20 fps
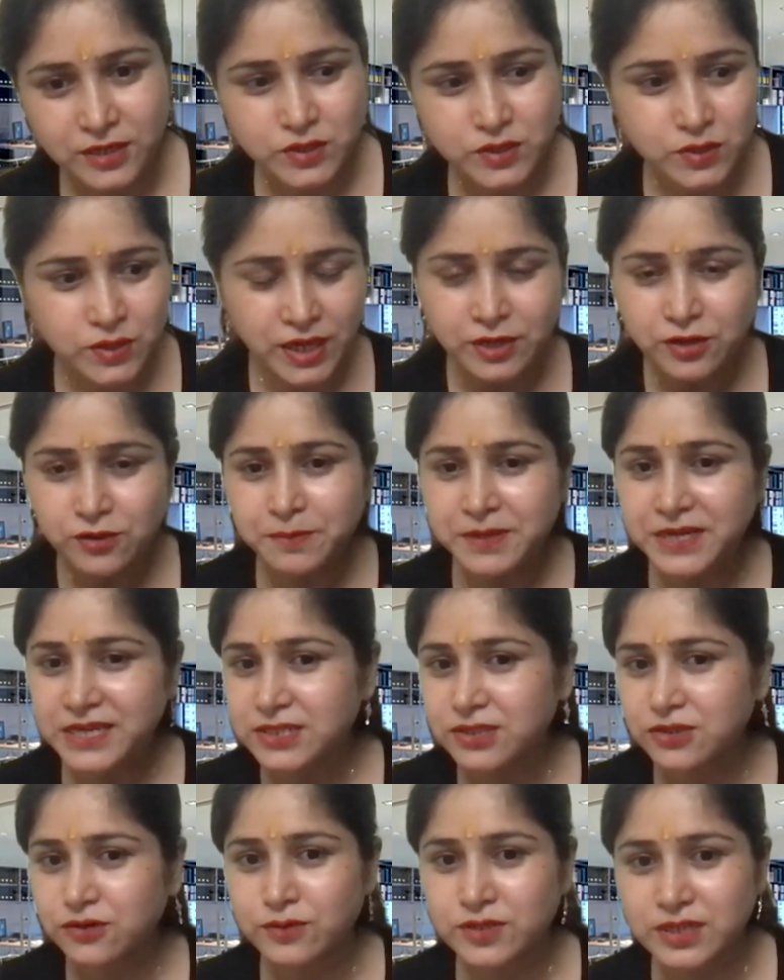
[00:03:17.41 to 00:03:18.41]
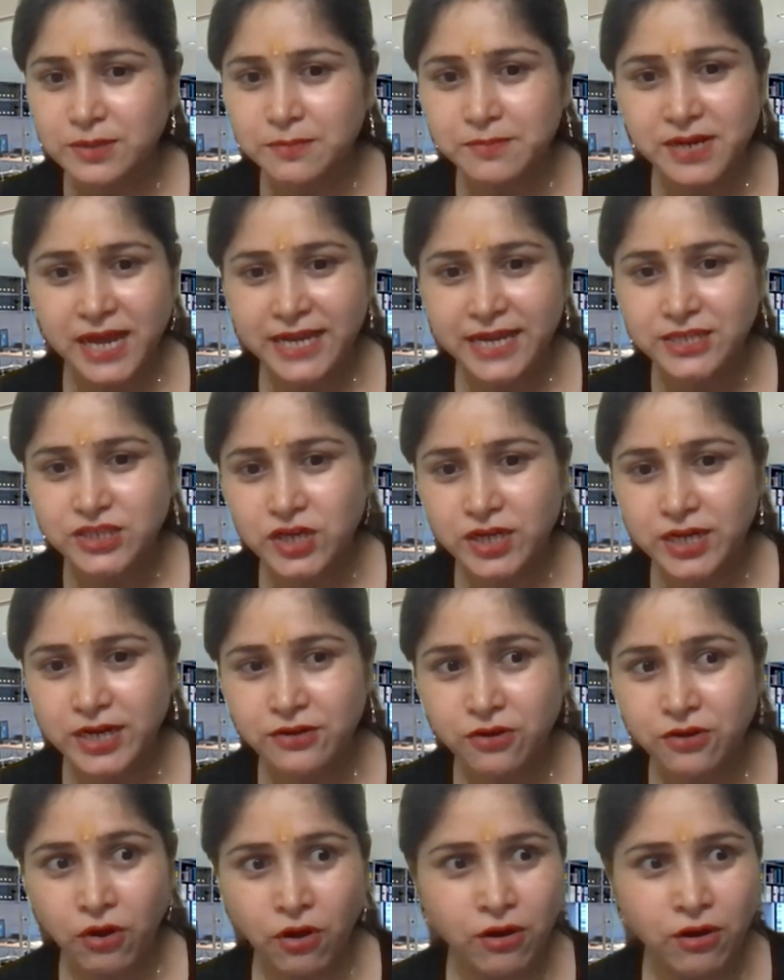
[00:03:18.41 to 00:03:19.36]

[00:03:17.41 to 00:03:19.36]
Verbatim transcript: So can you please throw some light on it?